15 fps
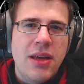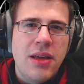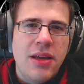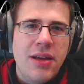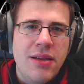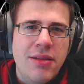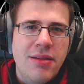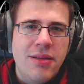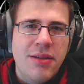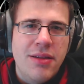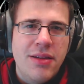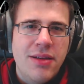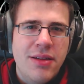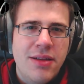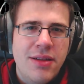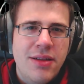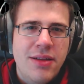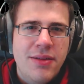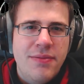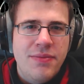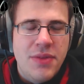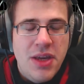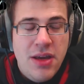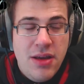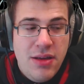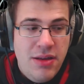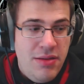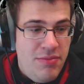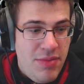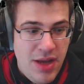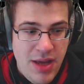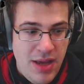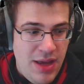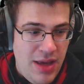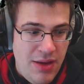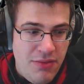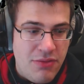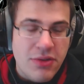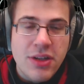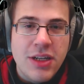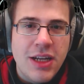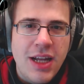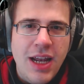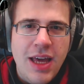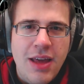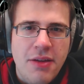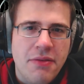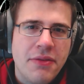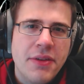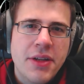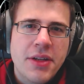in my everyday life.